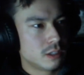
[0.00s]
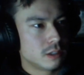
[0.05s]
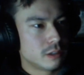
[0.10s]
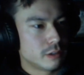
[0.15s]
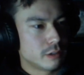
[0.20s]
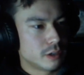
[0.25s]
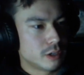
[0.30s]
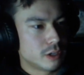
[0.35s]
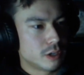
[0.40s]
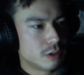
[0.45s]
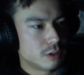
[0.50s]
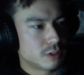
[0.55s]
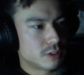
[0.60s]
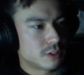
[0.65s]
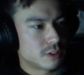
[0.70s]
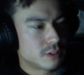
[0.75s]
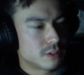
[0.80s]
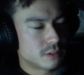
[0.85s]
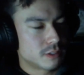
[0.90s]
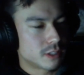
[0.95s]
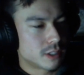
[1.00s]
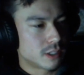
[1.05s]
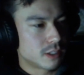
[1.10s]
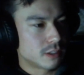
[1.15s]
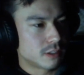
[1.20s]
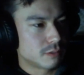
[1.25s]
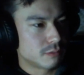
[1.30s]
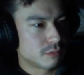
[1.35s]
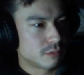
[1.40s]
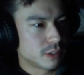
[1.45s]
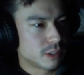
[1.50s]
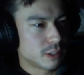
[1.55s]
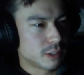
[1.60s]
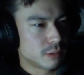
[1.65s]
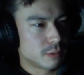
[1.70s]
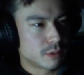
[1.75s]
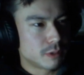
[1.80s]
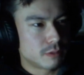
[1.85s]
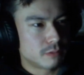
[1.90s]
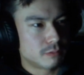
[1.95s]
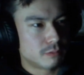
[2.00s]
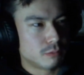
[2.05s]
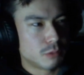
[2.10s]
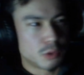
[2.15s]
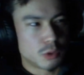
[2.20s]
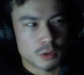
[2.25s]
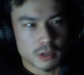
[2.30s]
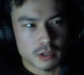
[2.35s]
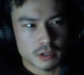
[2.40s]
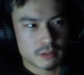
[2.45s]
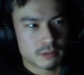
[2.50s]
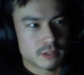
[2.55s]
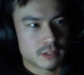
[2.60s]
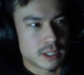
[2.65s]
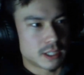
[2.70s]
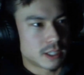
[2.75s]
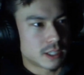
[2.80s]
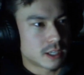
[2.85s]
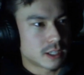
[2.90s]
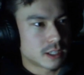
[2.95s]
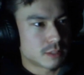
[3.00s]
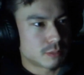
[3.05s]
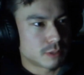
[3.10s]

the notes um, a little bit more, I guess.